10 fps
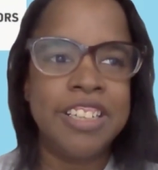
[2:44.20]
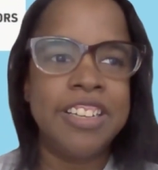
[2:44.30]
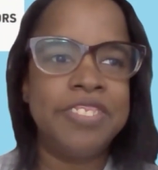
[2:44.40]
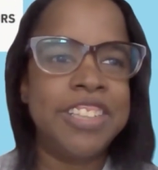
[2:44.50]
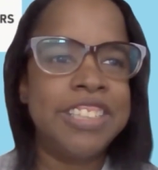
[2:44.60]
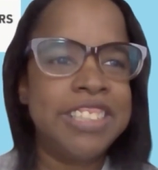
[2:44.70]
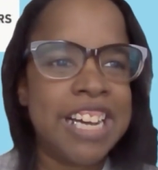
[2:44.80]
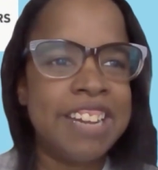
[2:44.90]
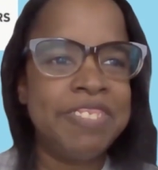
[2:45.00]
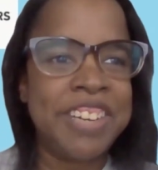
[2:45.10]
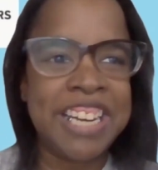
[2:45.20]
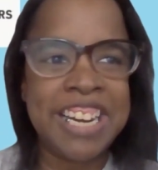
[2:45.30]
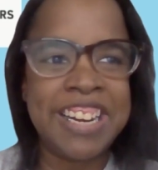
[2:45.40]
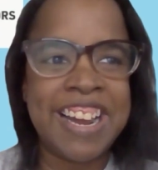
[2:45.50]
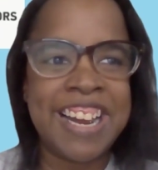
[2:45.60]
And once I
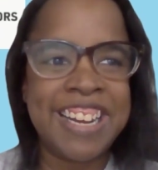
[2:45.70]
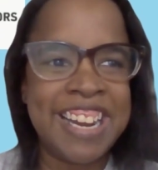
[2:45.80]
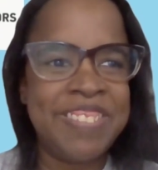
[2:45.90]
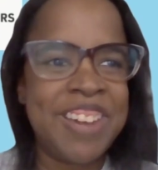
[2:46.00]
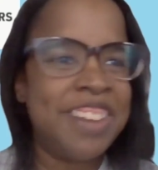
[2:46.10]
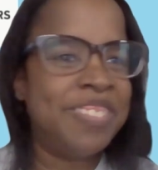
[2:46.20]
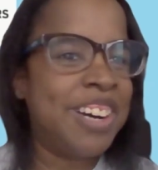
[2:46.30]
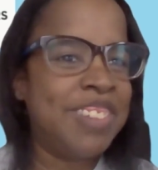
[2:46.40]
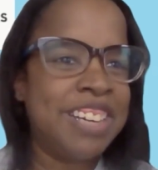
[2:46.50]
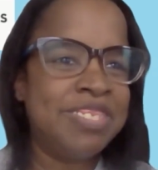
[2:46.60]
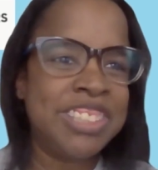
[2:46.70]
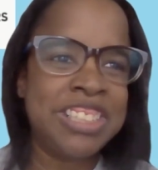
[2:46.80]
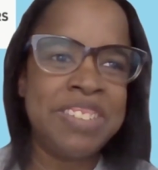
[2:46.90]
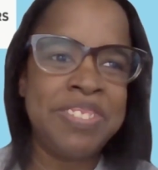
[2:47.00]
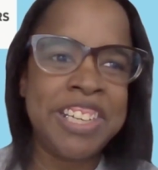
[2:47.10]
became, I came out of my mom's
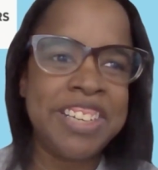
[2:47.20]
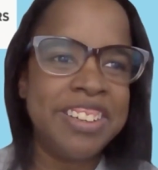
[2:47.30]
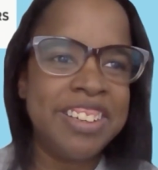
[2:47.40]
stomach